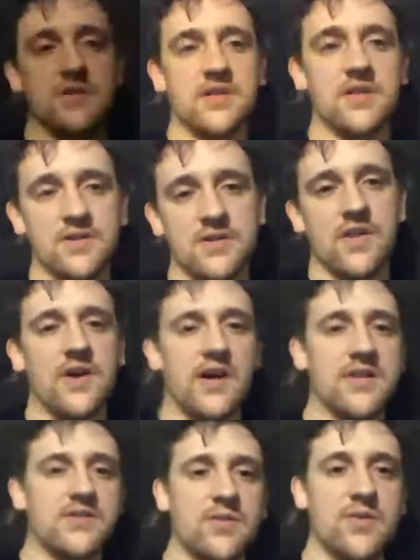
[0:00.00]
the here's the
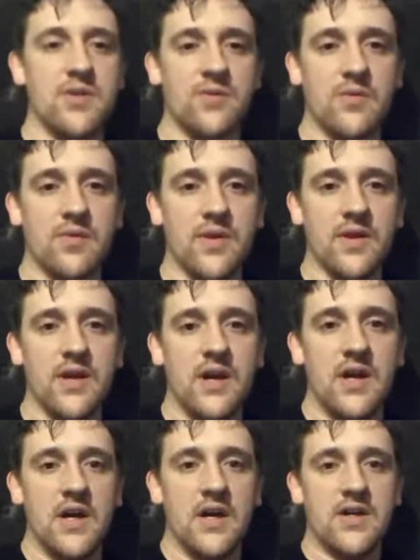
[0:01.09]
thoughts, do what you want with it.
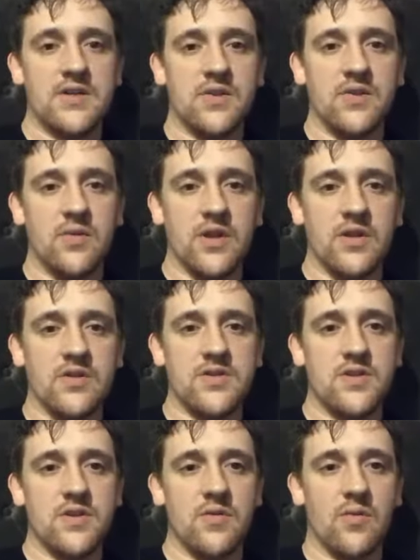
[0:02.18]
So, do we lose
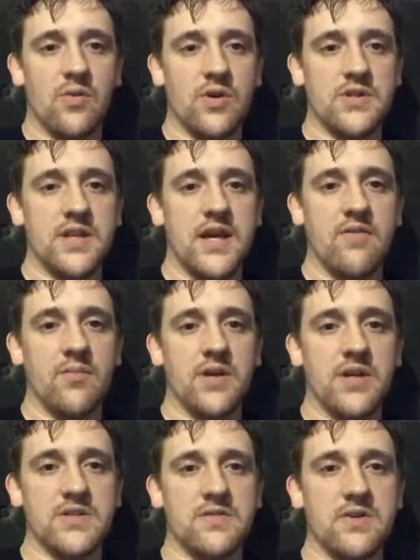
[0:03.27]
certain rewards in heaven
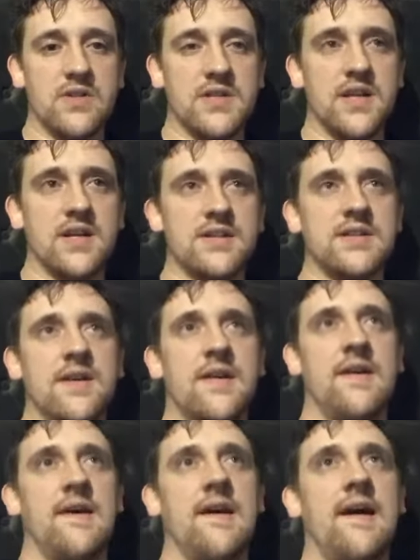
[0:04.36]
because of our sins?
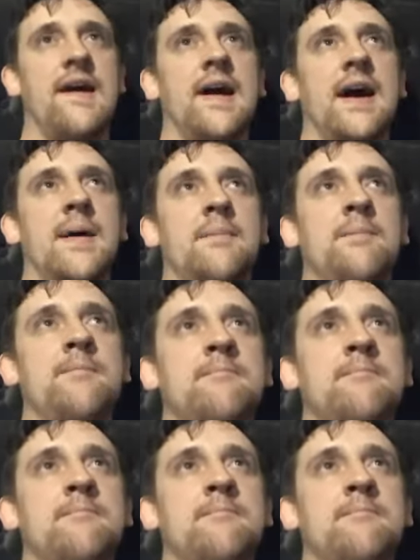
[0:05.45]
Um,